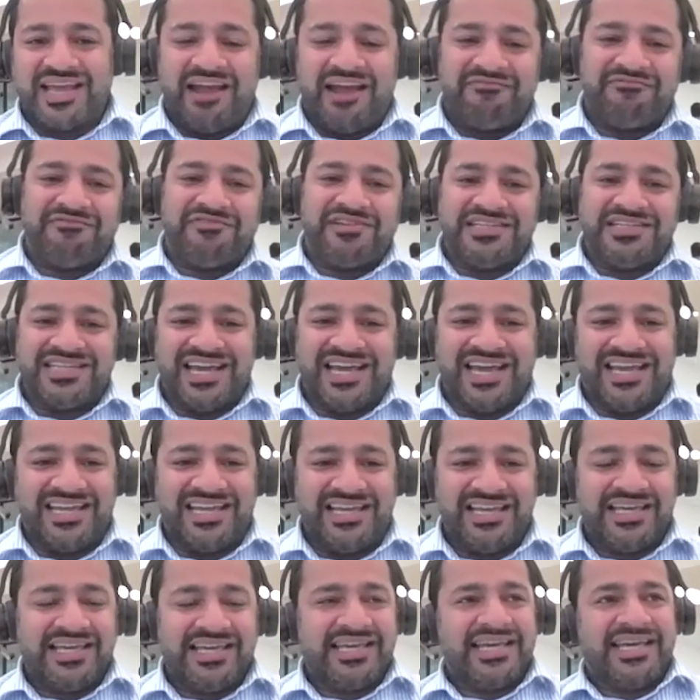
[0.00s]
every day?
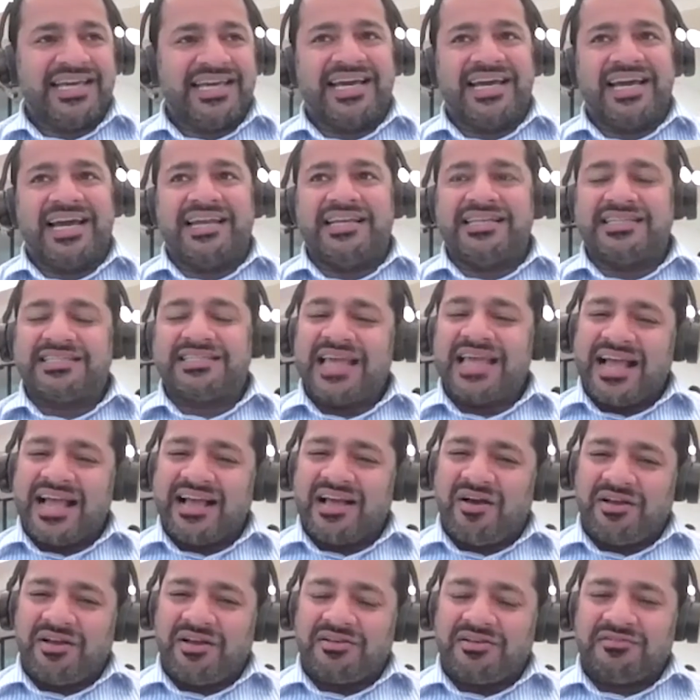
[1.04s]
And it's that
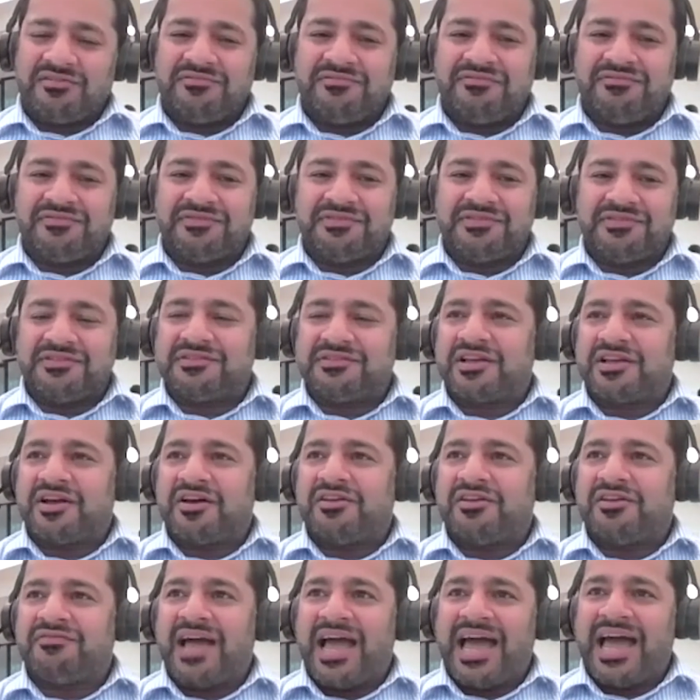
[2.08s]
kind of
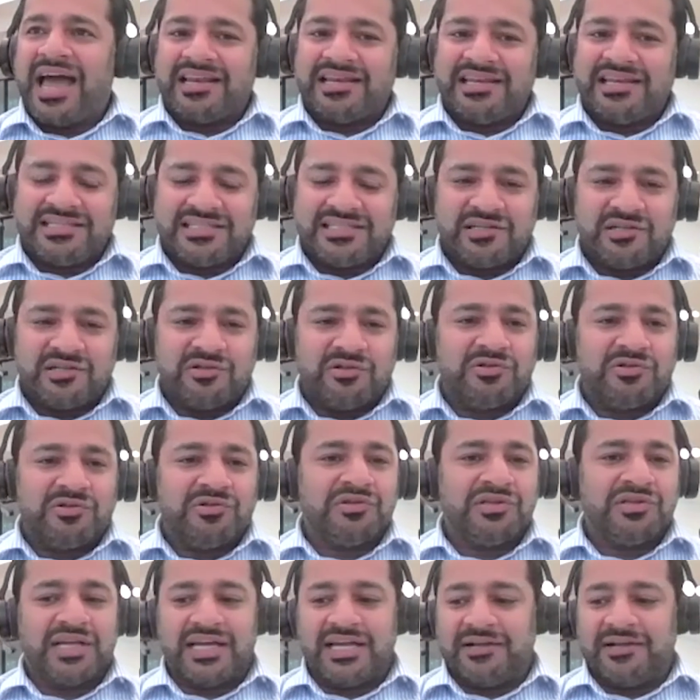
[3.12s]

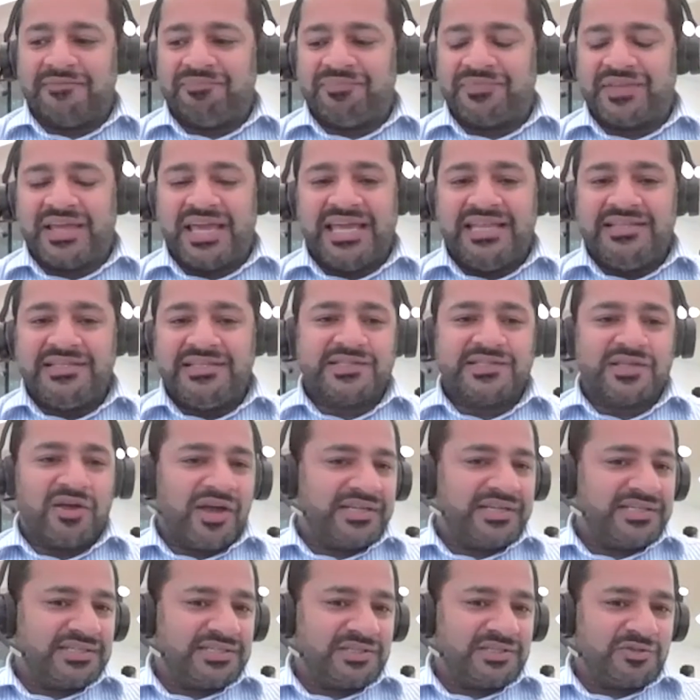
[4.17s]
analytical
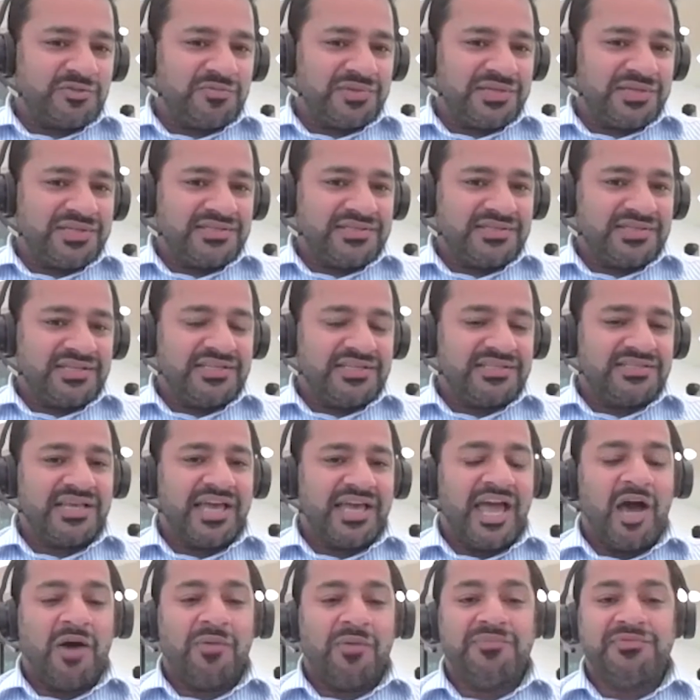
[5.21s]
insight into a business
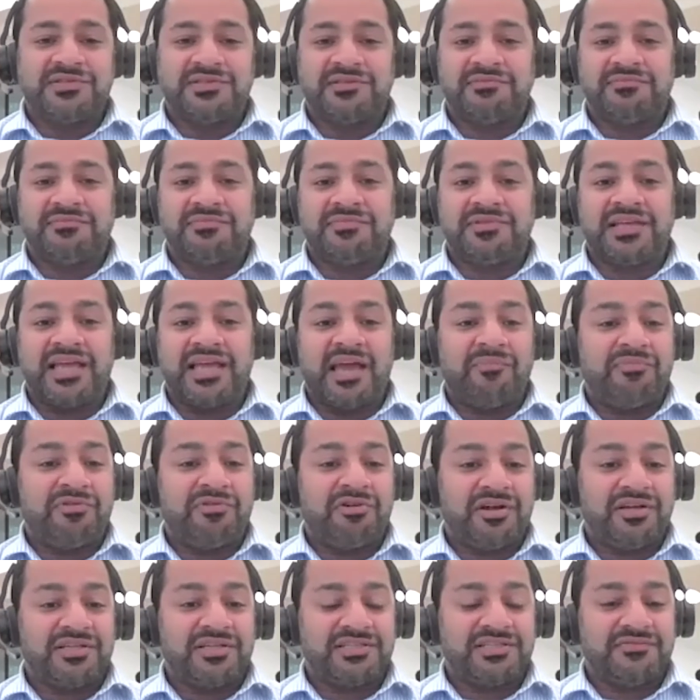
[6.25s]
that helps them get
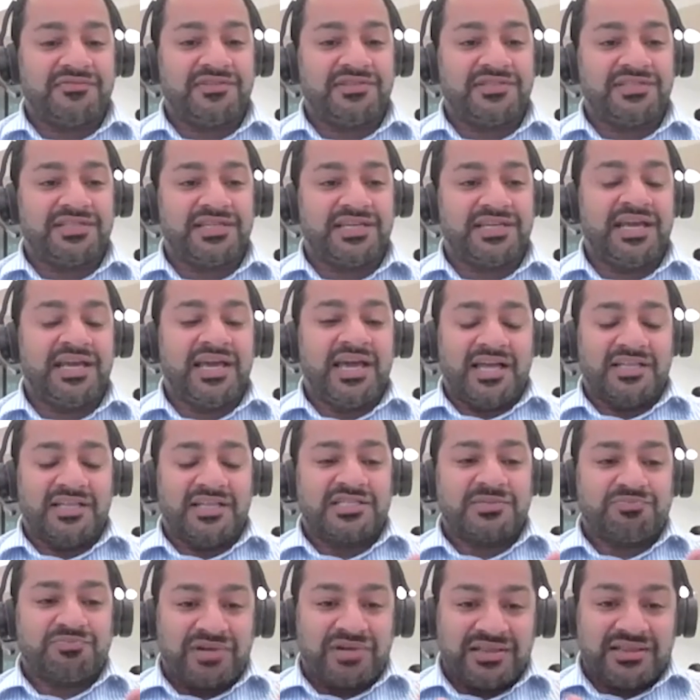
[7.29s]
productivity and
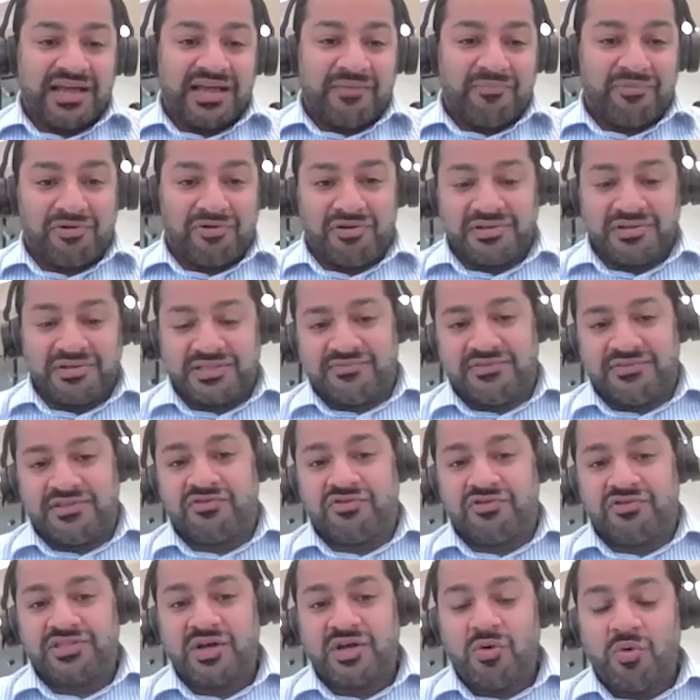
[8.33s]
spread that productivity
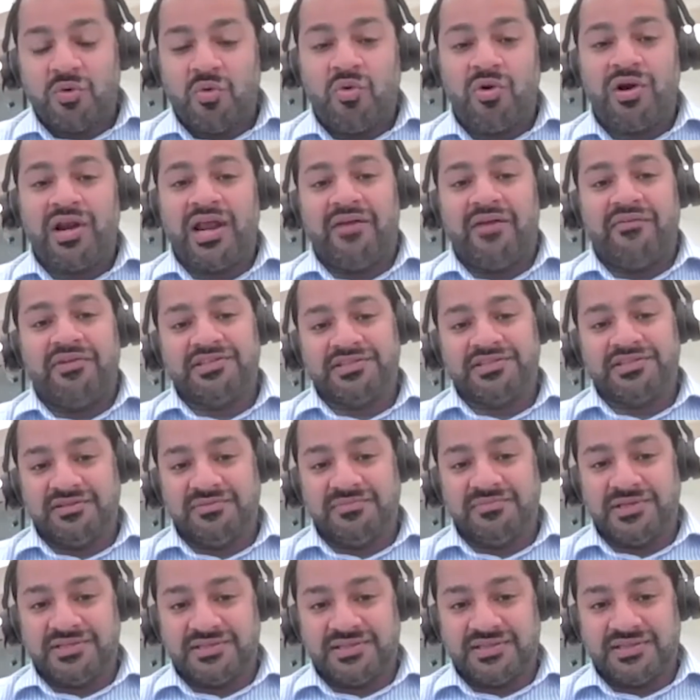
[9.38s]
across all areas of the
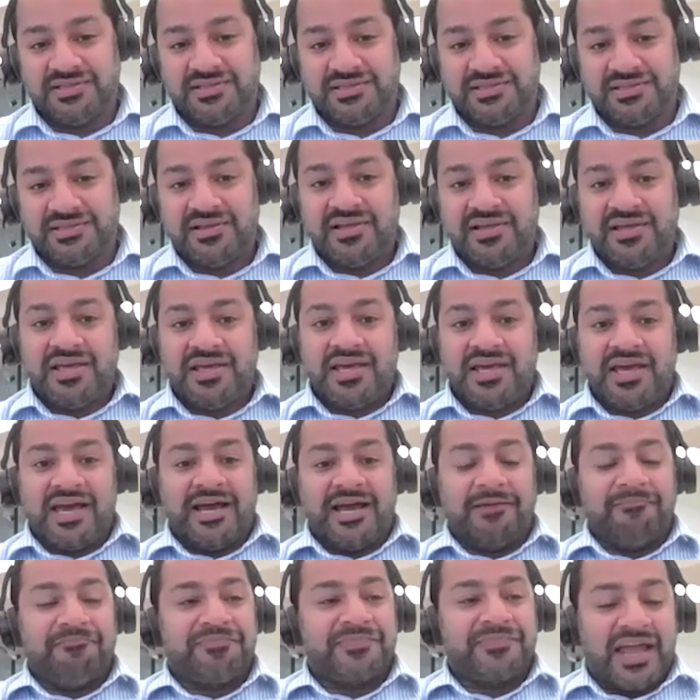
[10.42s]
business.
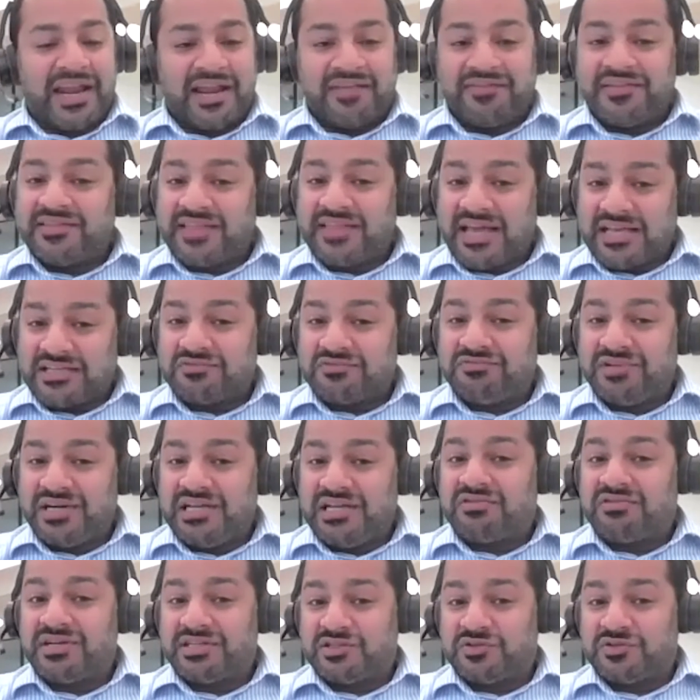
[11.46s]
And I think that's a
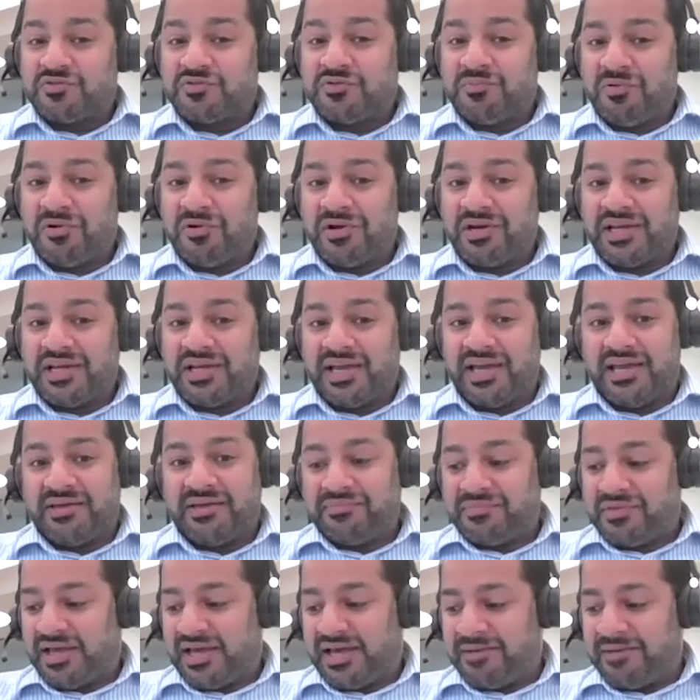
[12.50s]
really critical point here.
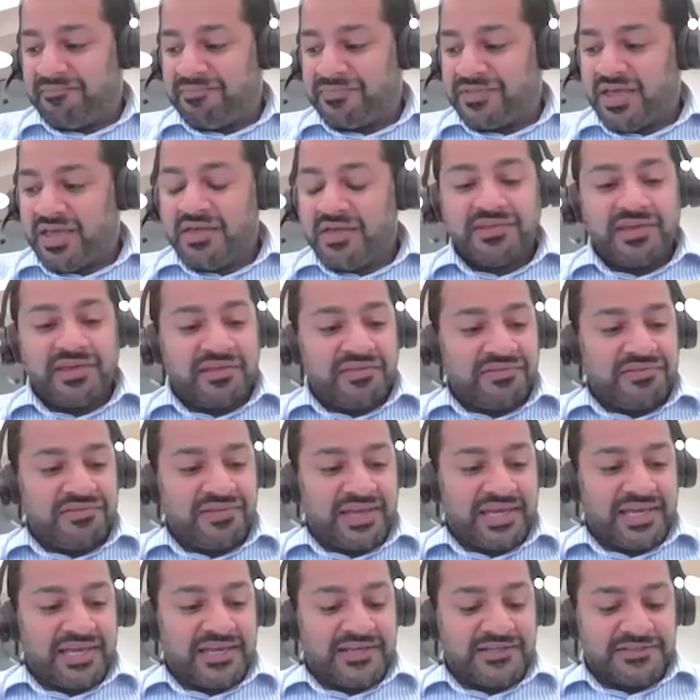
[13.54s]
The other
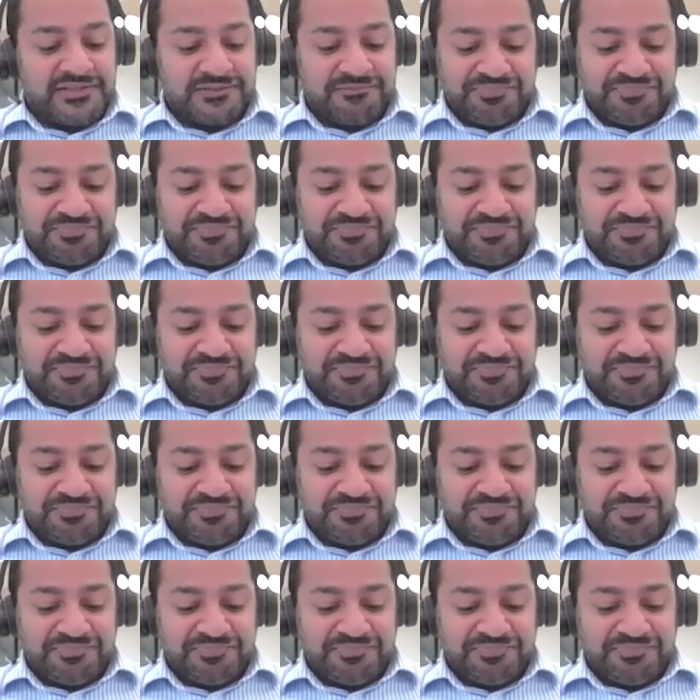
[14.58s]
thing is